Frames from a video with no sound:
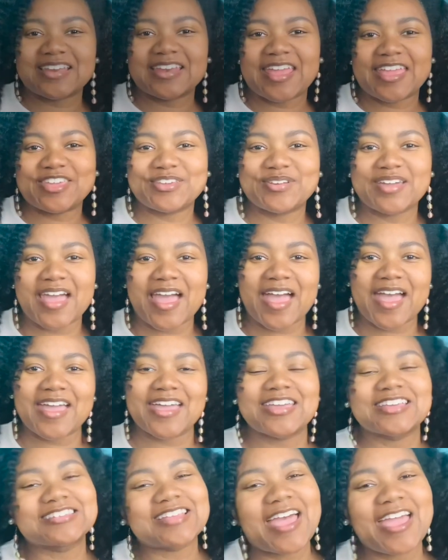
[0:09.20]
you
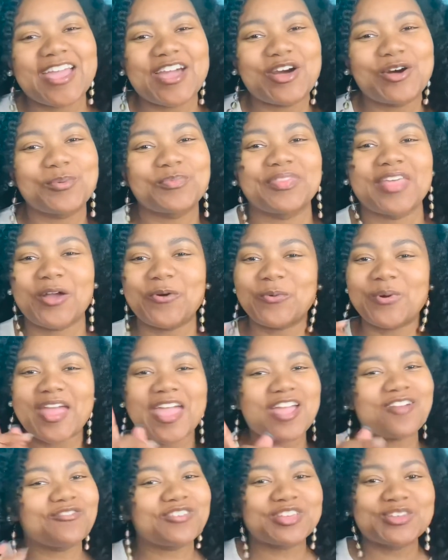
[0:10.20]
guys. I hope that
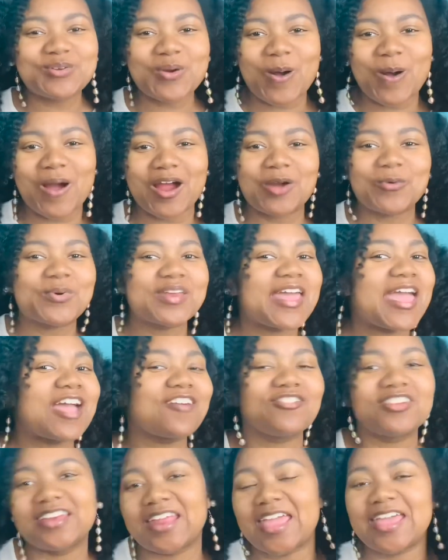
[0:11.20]
wherever you are, whatever
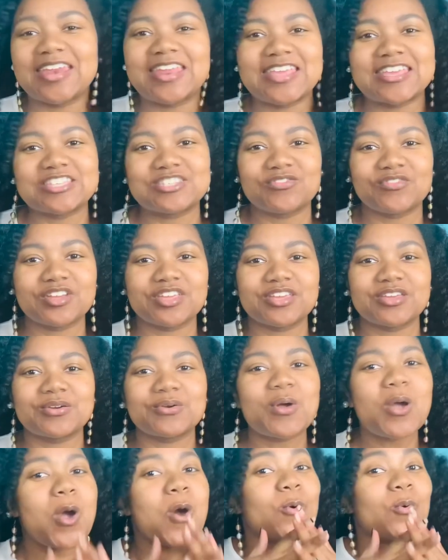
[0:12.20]
day it is for you,
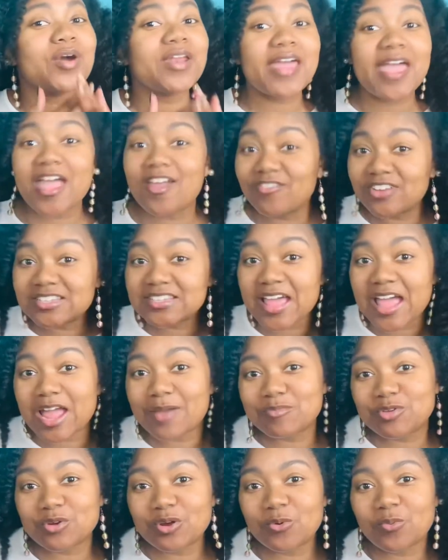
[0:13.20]
whatever time
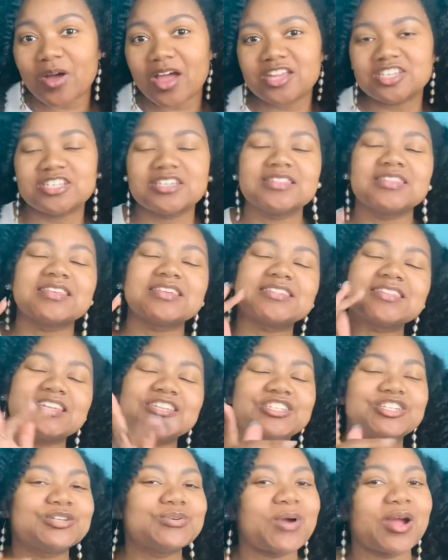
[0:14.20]
you're watching this,
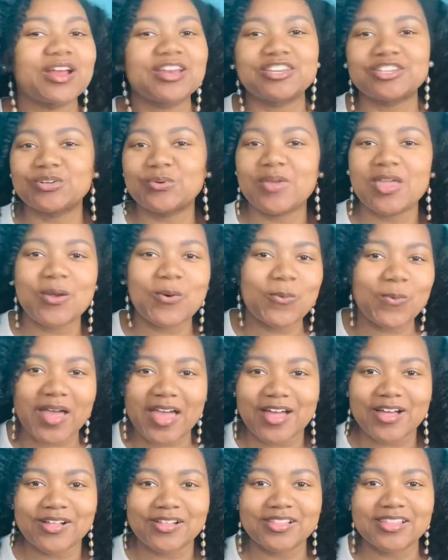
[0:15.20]
that you are doing
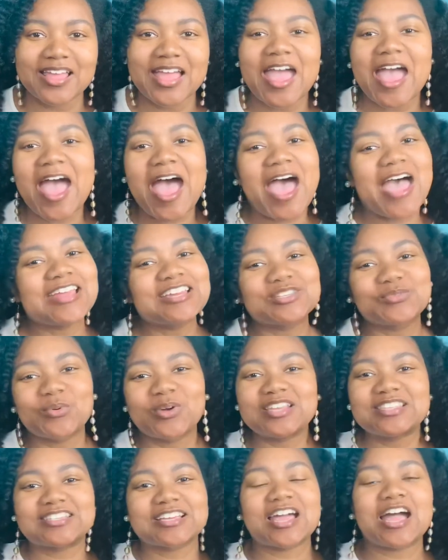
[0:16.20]
well. I just
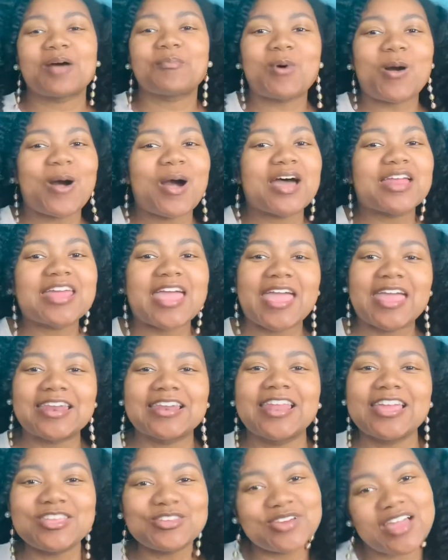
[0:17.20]
wanted to come on and
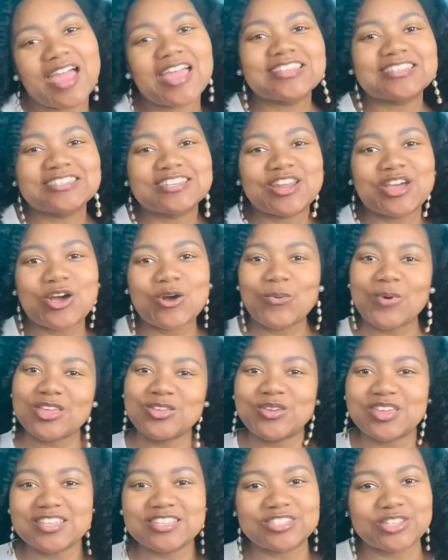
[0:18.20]
let you guys know what you
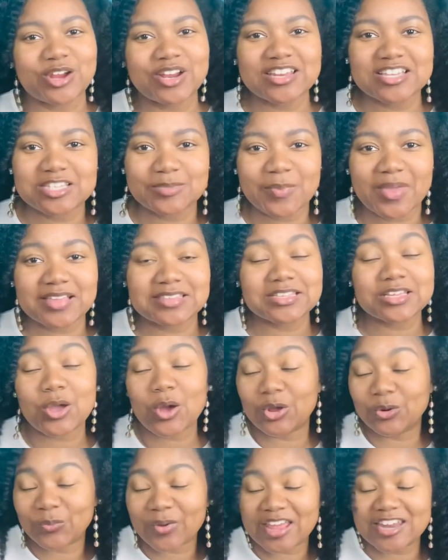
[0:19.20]
can start expecting
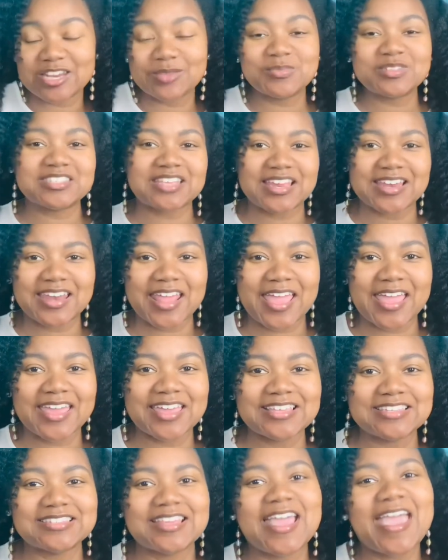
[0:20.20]
on random
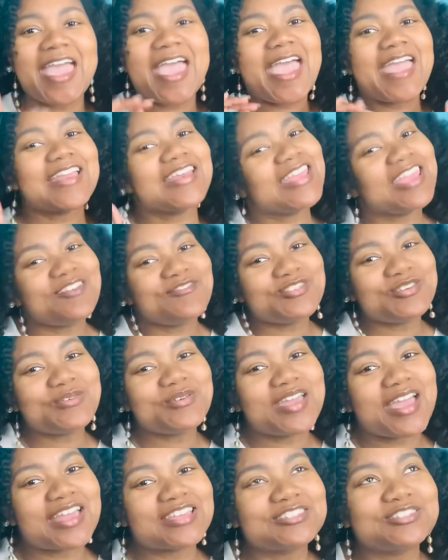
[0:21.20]
Sundays. And if you
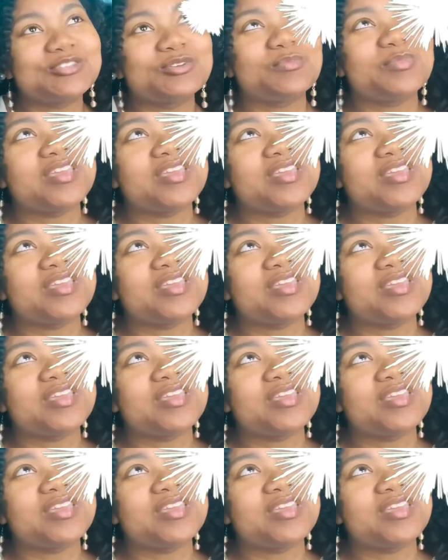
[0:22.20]
guess to be